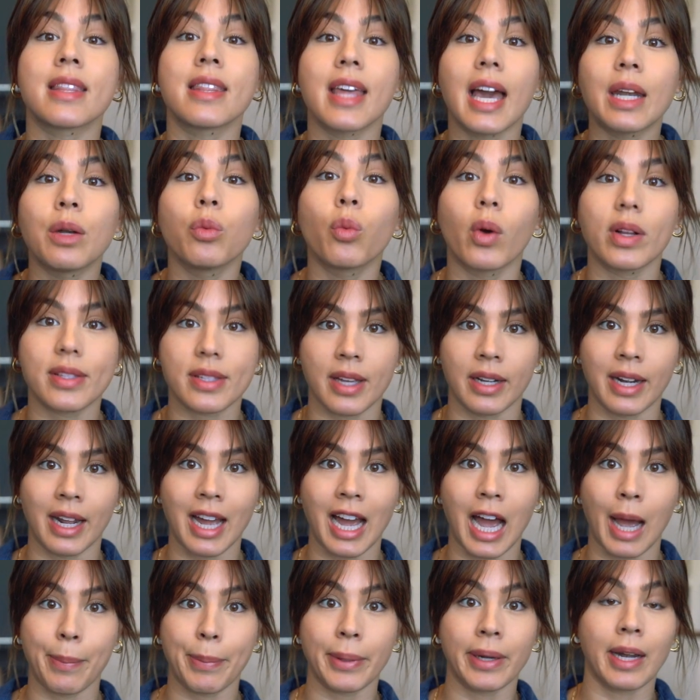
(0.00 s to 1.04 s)
then what's gonna
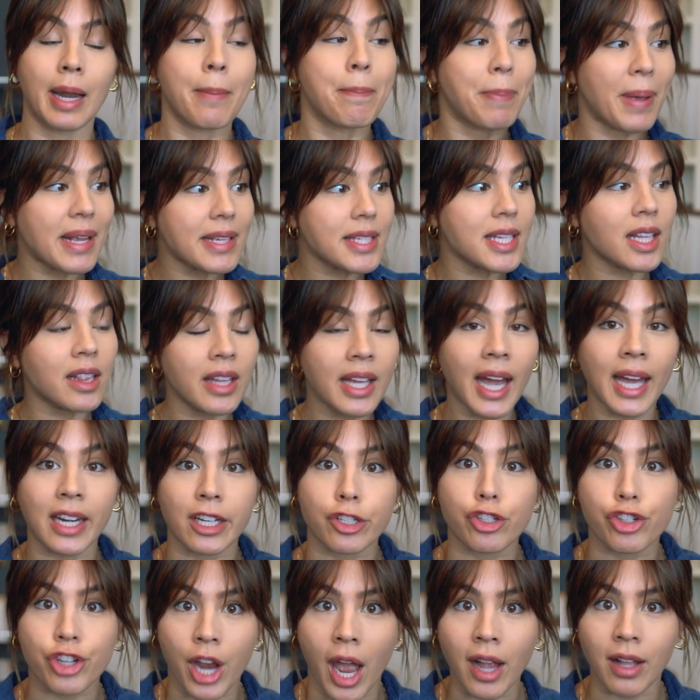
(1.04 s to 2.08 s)
happen? And I basically had a
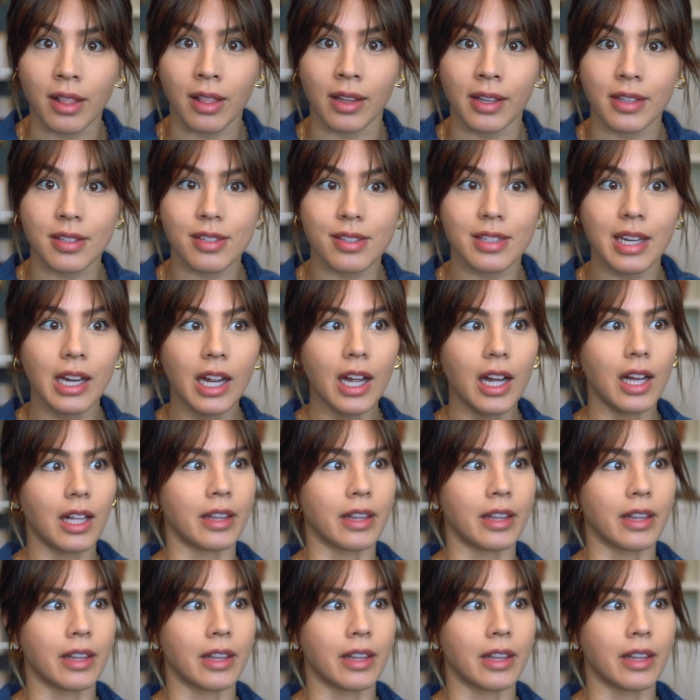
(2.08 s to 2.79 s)
checklist.